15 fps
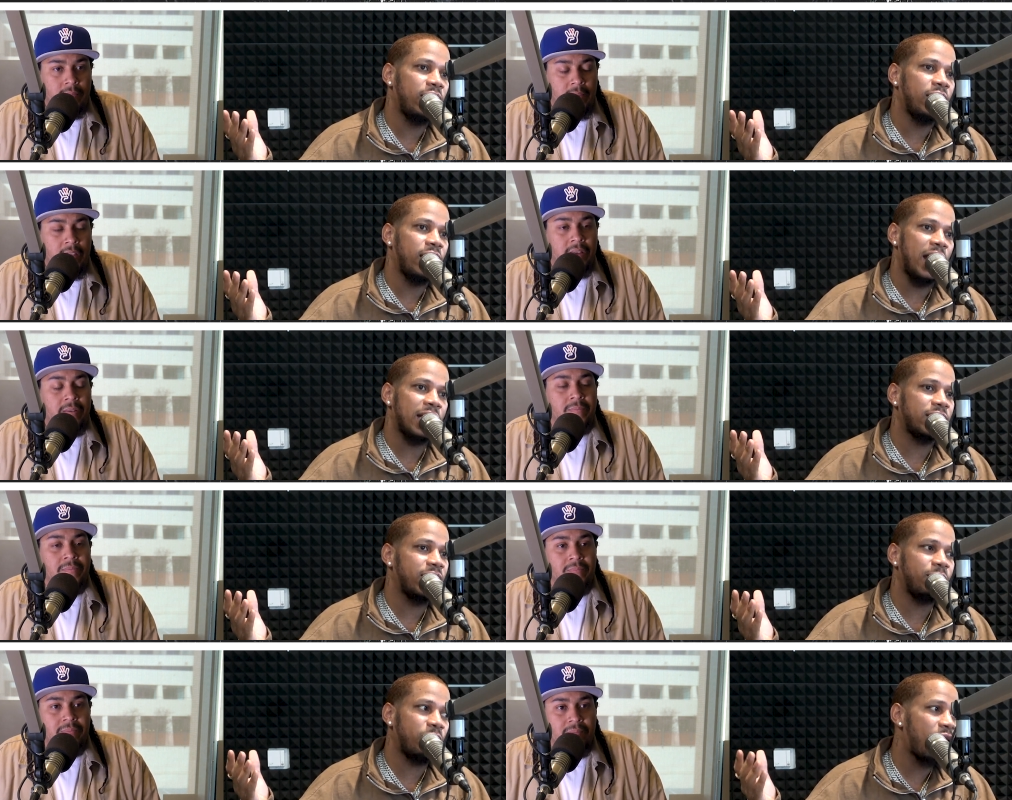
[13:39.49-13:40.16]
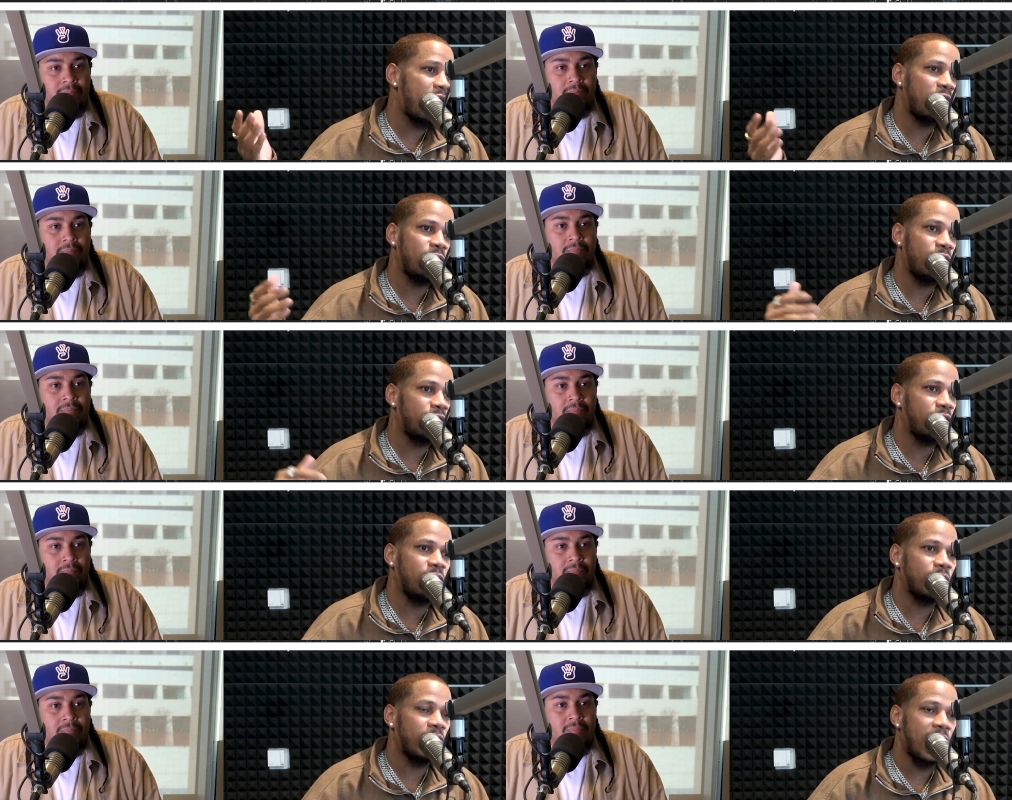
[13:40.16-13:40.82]
Speaker 1: Yeah. I said, bro, I don't want to
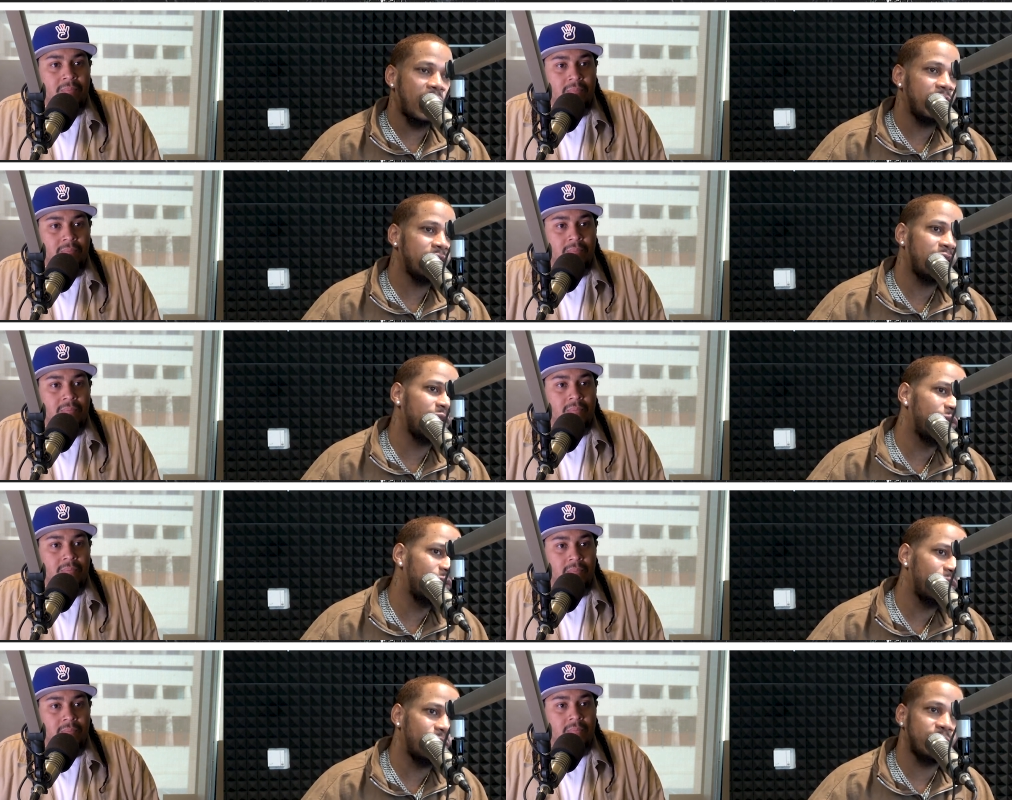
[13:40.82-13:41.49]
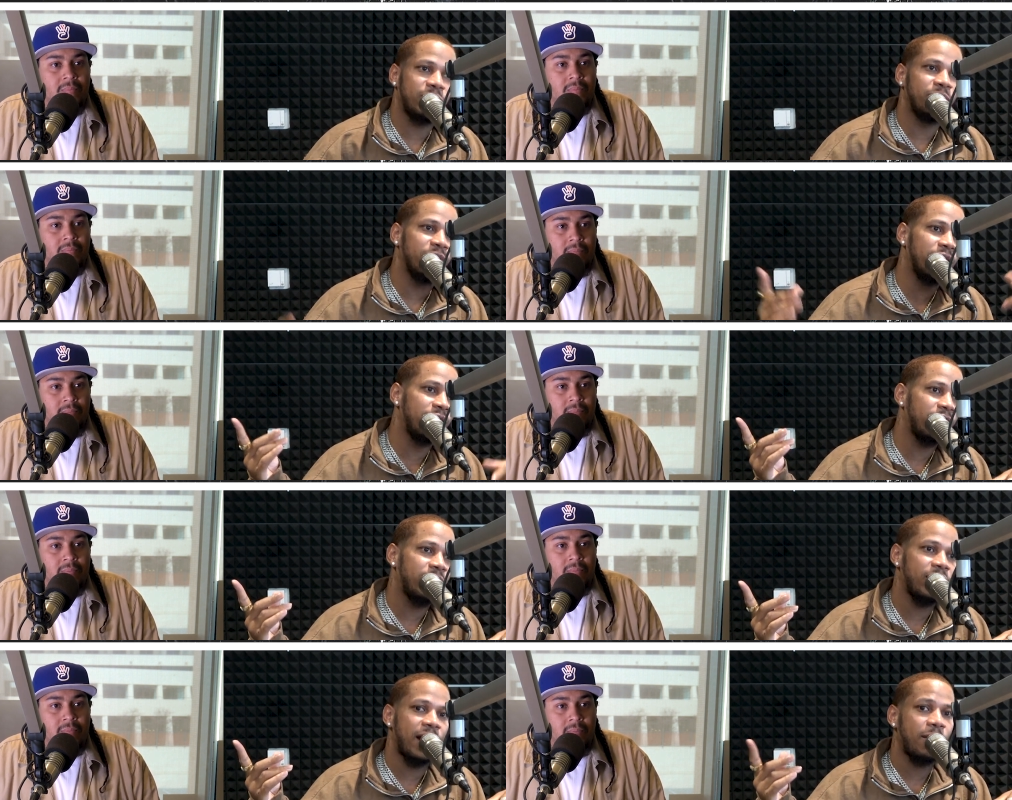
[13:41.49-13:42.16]
go to college. I don't want to go to the
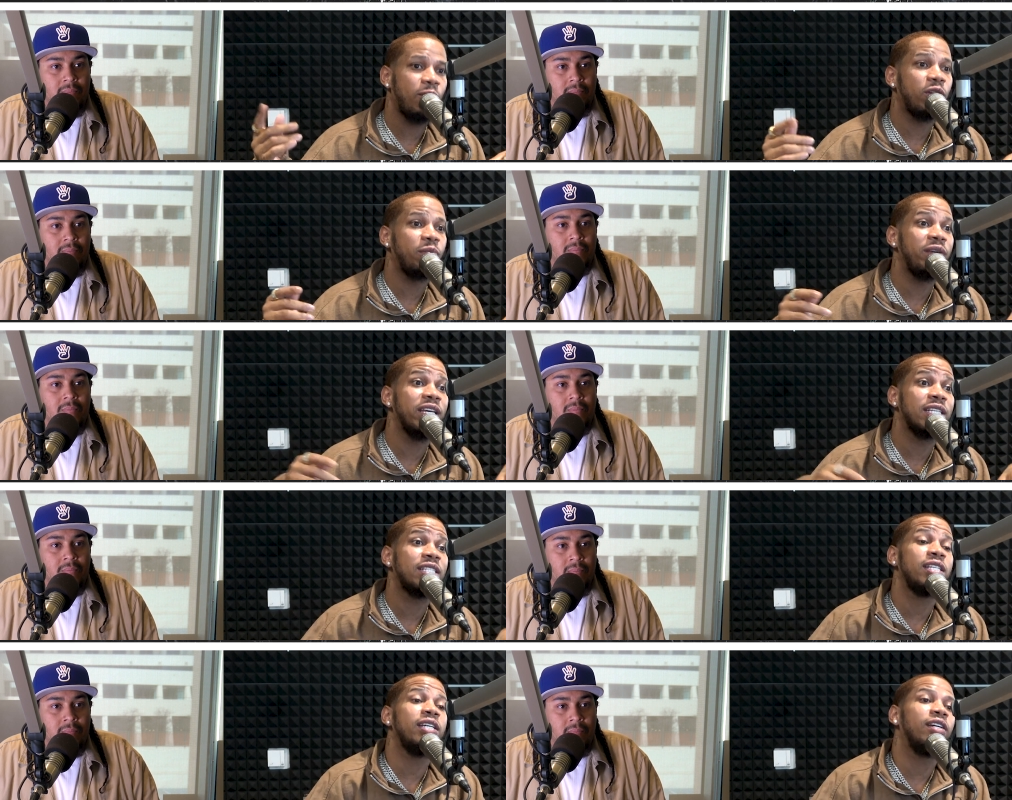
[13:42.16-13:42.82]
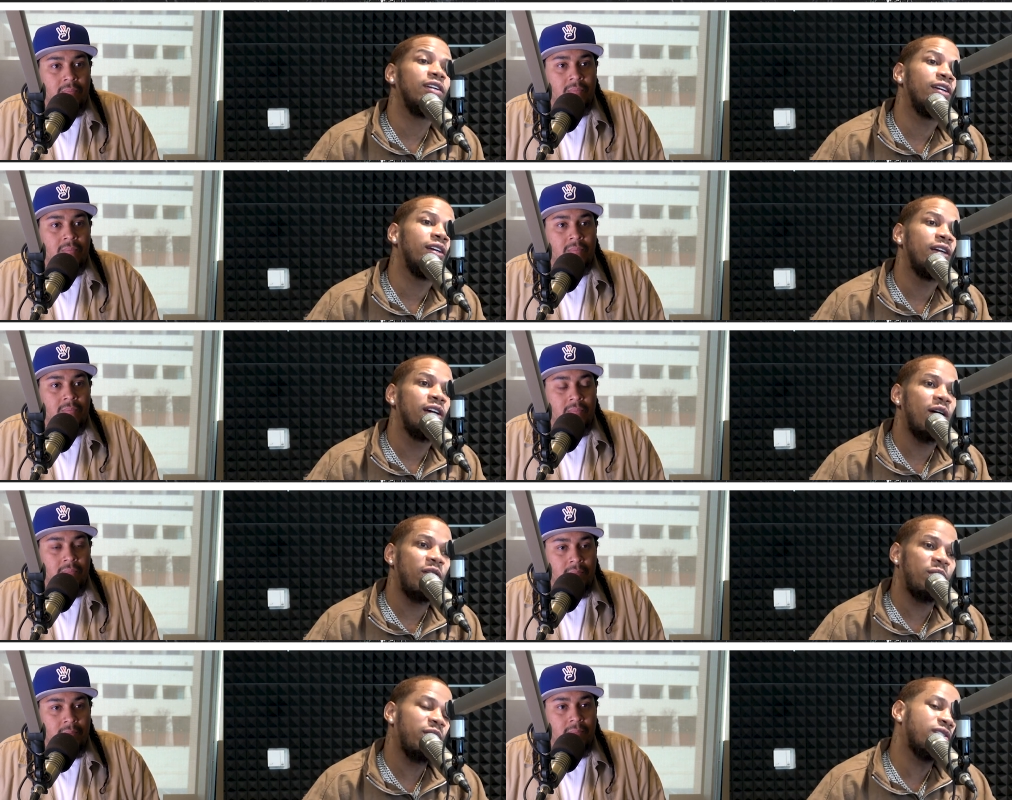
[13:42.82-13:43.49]
military. I want to be a singer. I
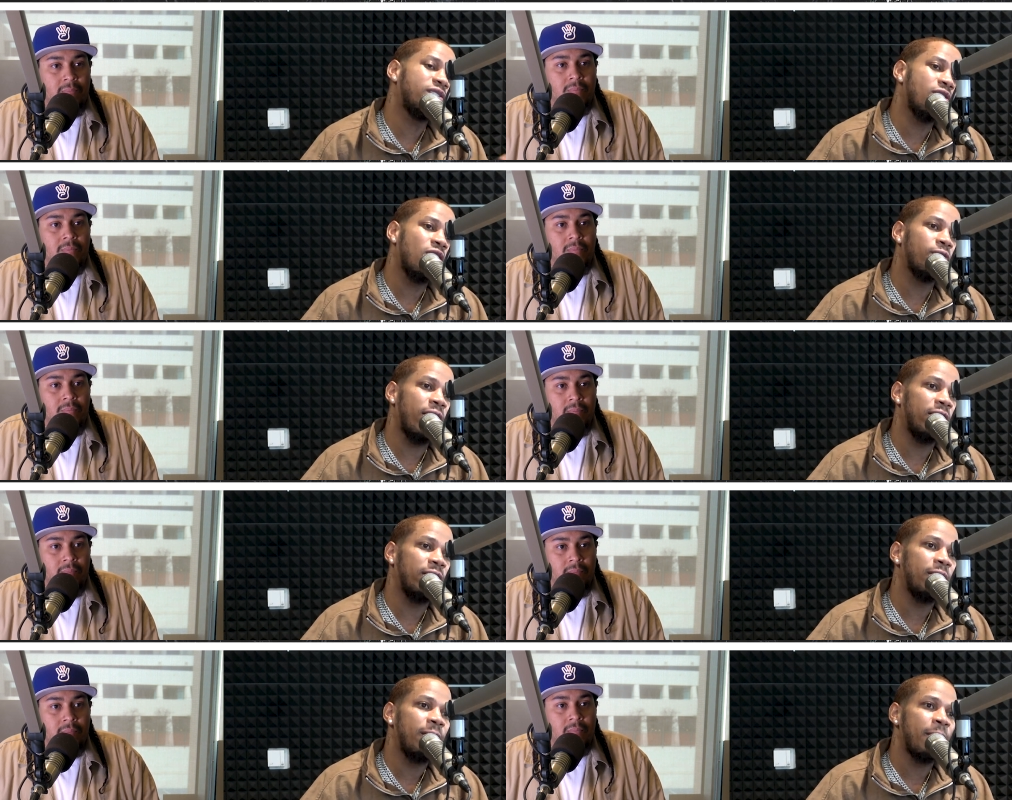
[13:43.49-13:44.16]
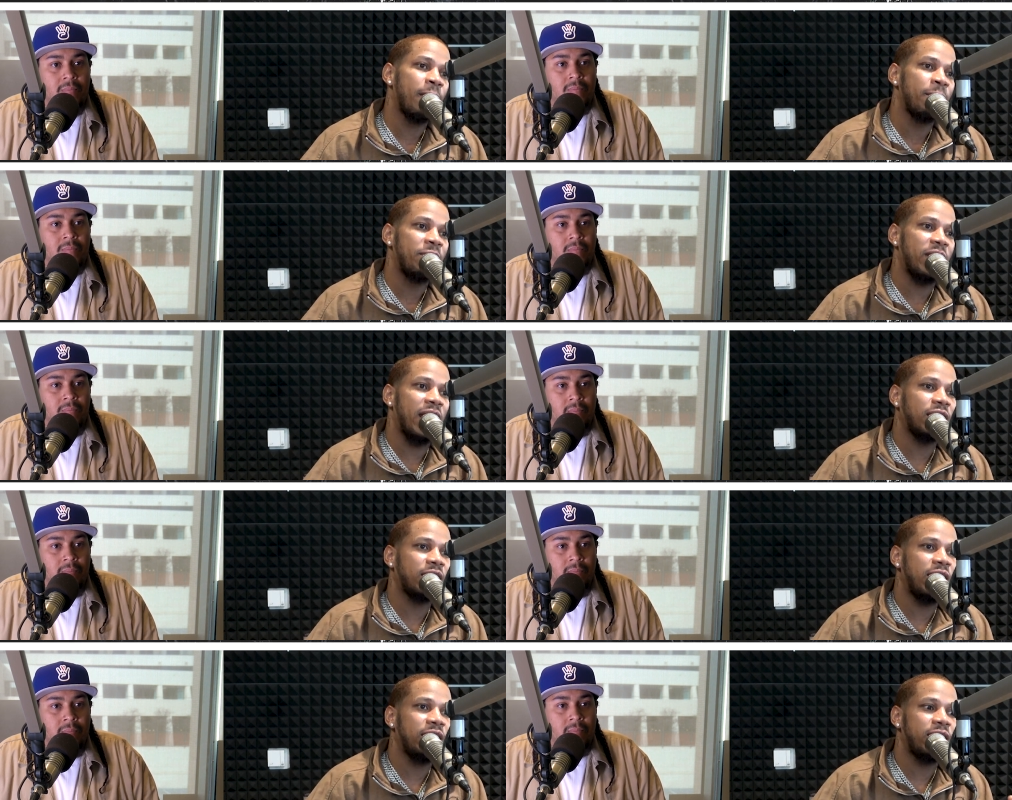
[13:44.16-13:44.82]
want to be a songwriter. And I
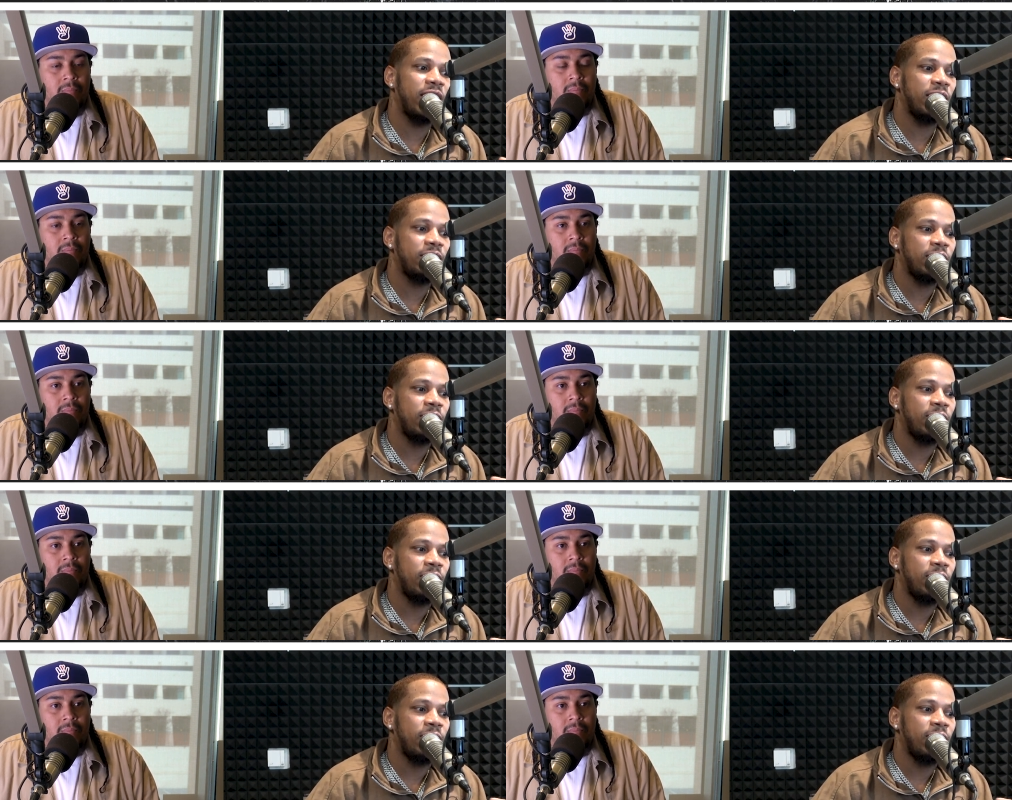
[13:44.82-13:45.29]
think that